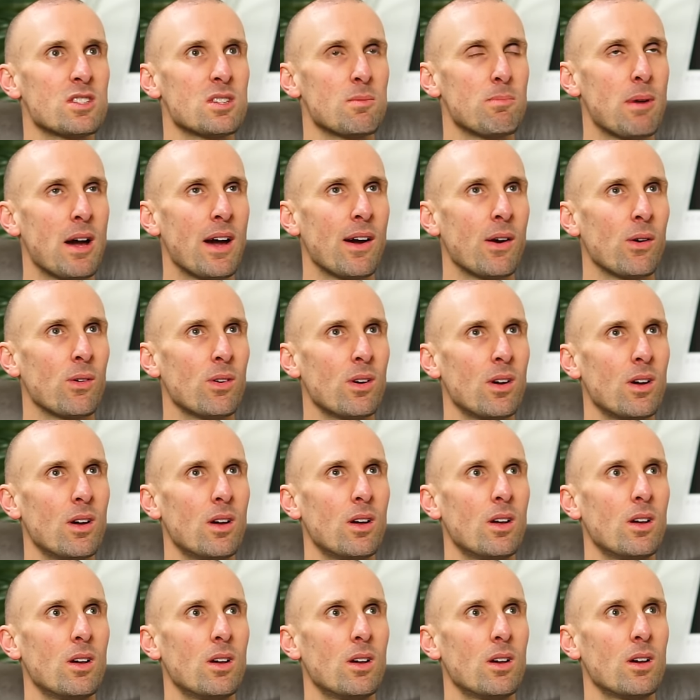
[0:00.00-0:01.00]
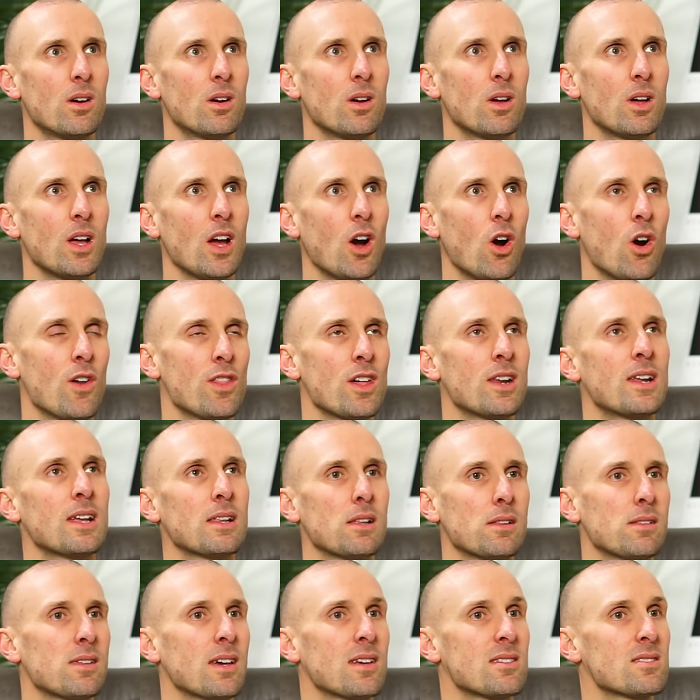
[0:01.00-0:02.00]
about, are there little
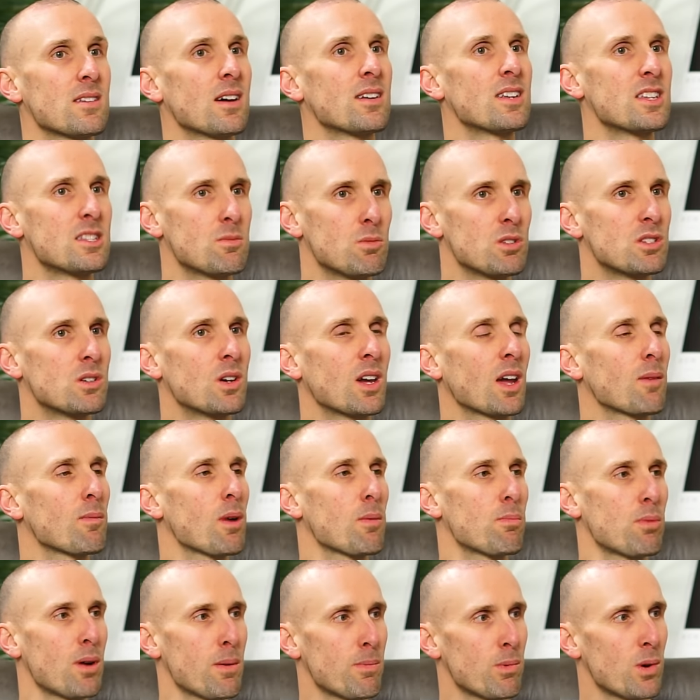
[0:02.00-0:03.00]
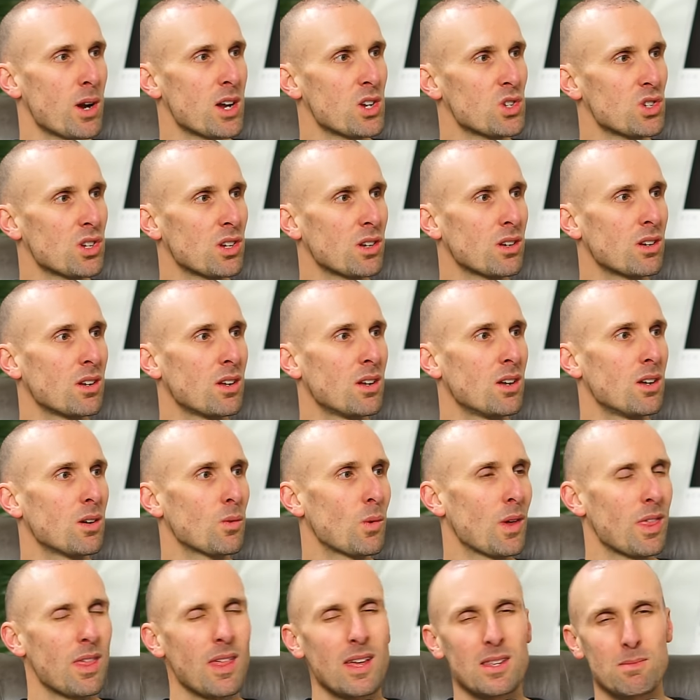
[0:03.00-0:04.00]
things that I need to be doing in my preparation,
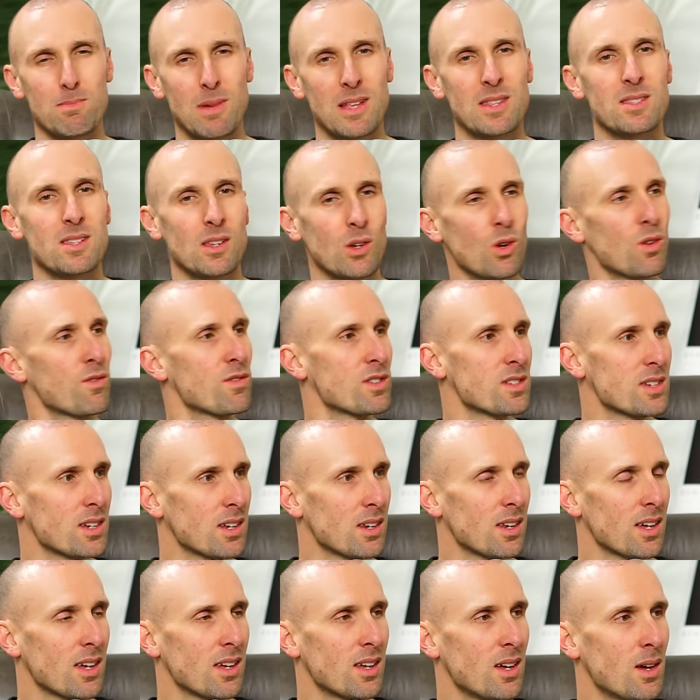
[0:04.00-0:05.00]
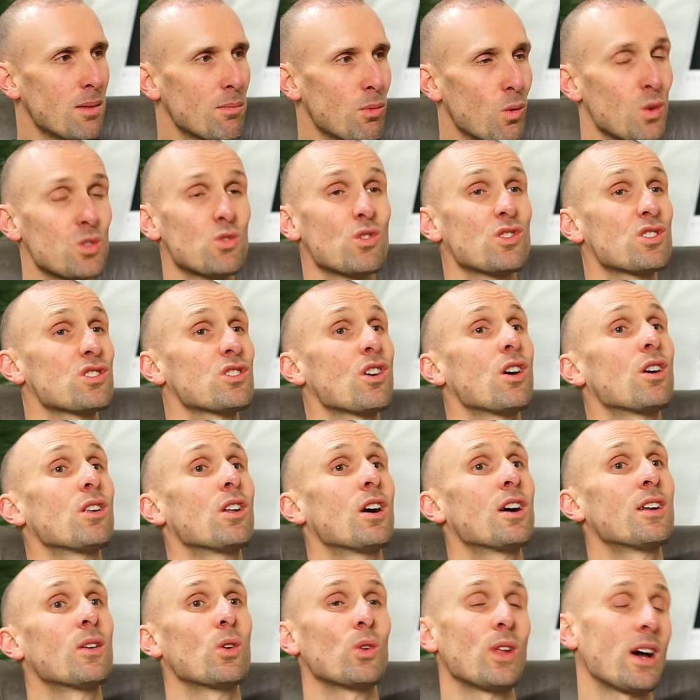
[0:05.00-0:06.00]
whether that's mentally or physically. But once you're on the start
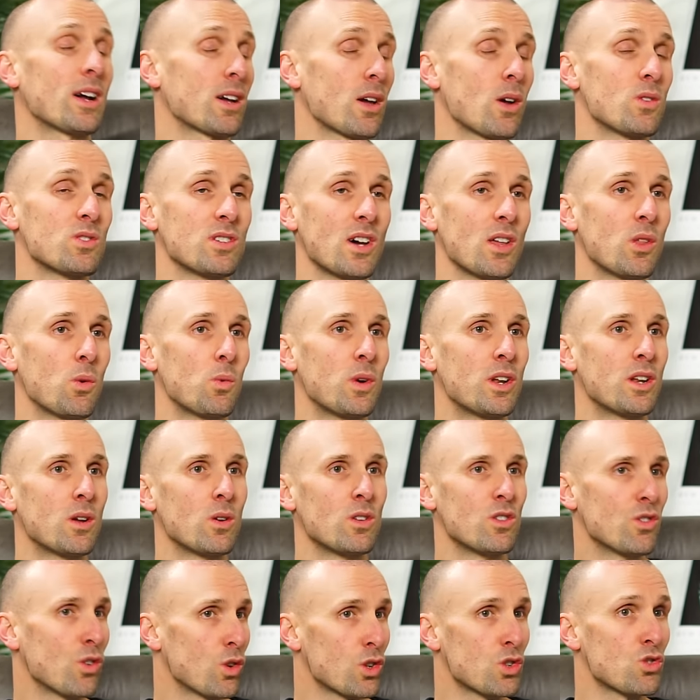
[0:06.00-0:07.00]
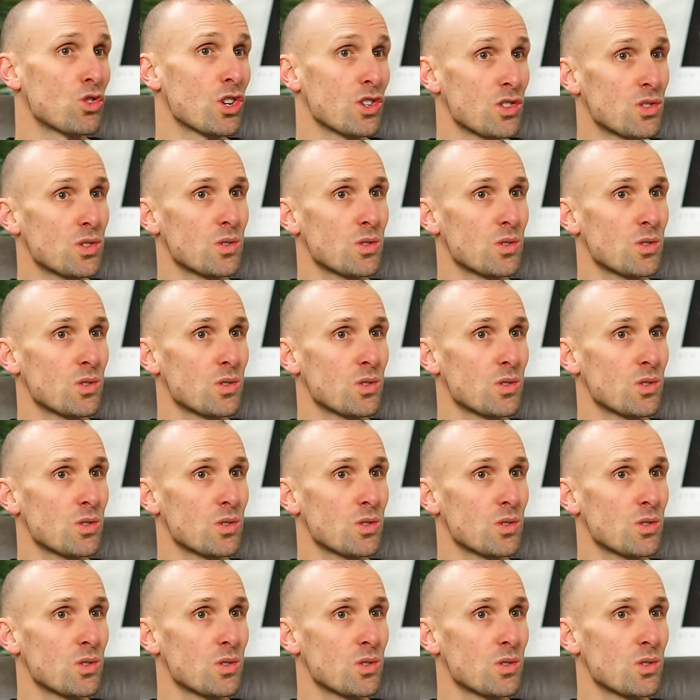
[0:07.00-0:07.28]
line, all that goes out of the window and you've got to trust